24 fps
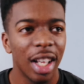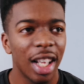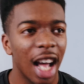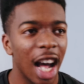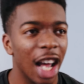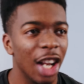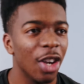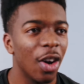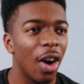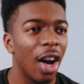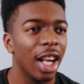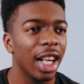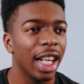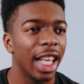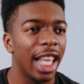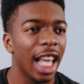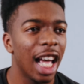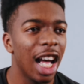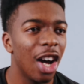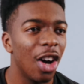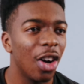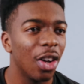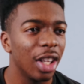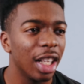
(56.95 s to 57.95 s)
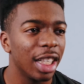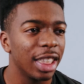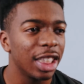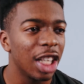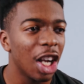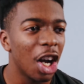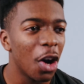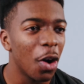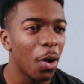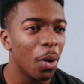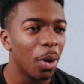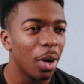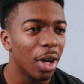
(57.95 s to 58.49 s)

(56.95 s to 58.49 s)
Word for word: I know how to count. Let's go.